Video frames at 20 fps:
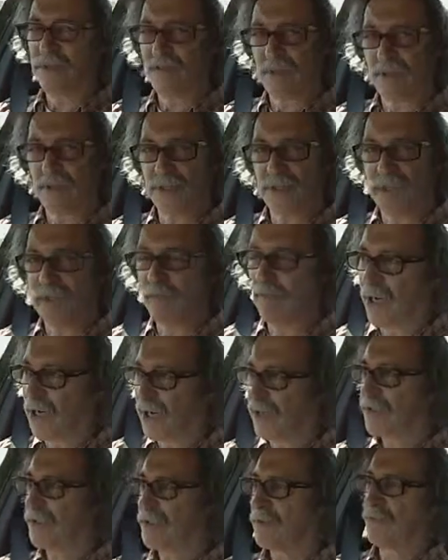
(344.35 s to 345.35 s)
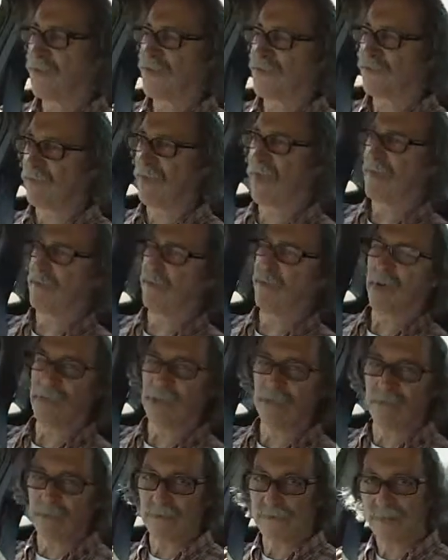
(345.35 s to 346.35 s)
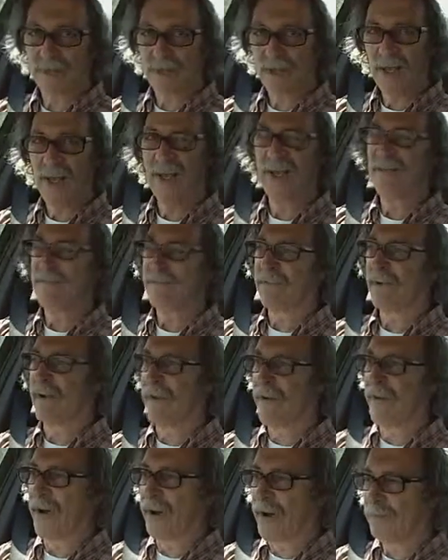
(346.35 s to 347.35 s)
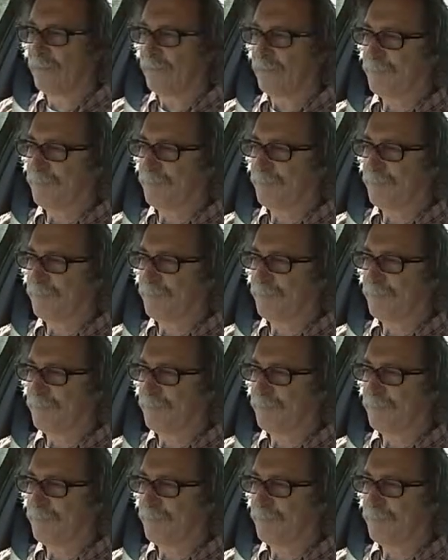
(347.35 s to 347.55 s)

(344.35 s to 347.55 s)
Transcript: You're in a tin box with 3 other people forever.